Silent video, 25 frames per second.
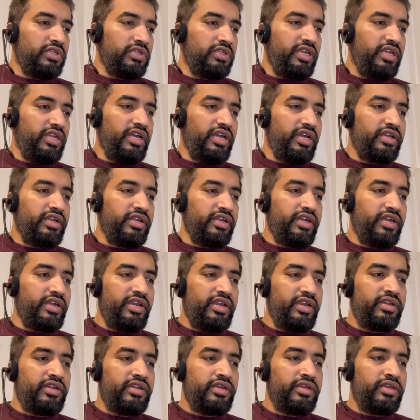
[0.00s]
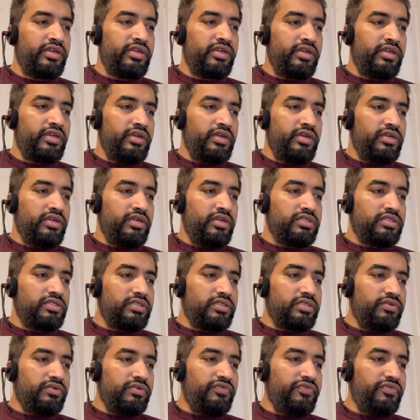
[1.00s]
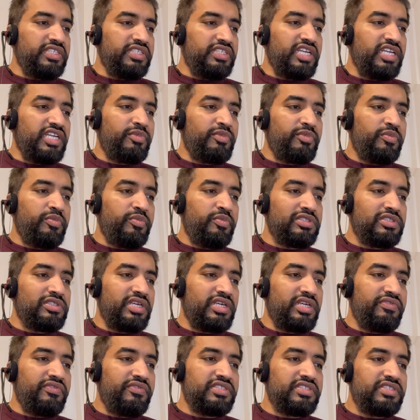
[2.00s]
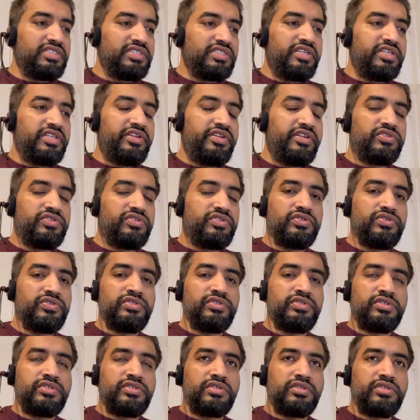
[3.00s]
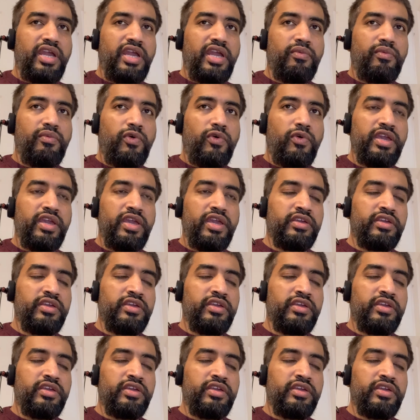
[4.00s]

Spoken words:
Yeah, great. So which AMable services did you choose and why?